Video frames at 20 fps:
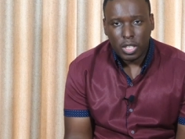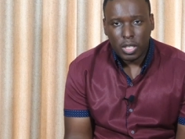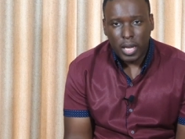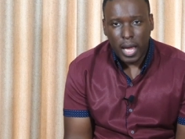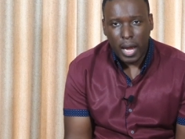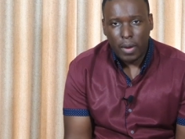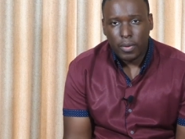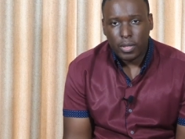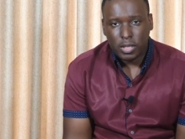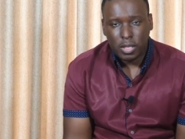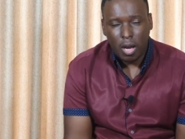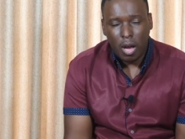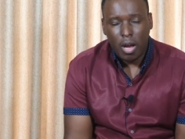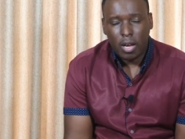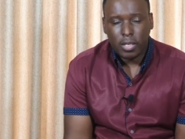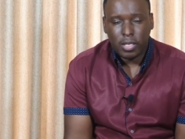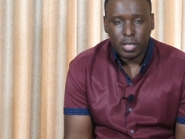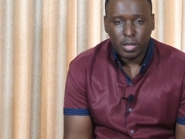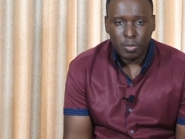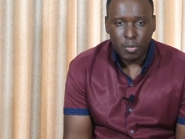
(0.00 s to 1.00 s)
character
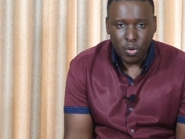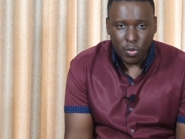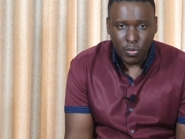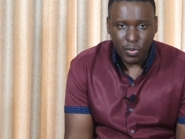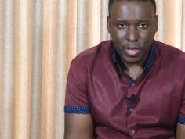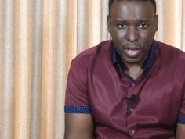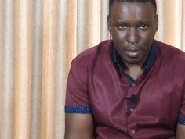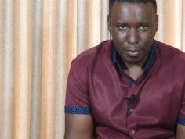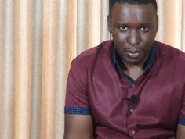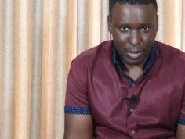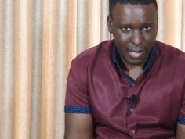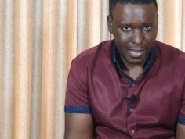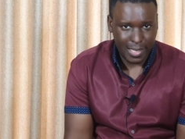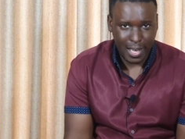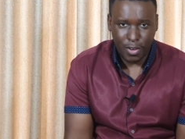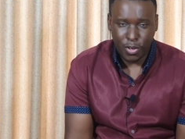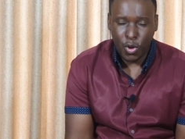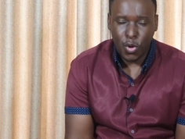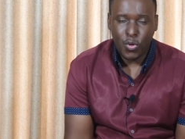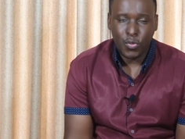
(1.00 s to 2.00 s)
arc in a movie that plays
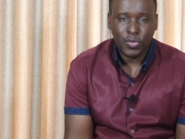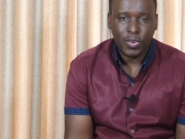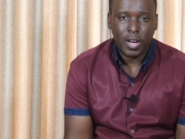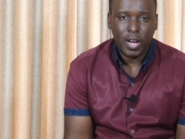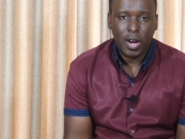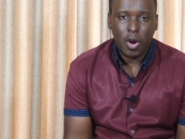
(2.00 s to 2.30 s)
out over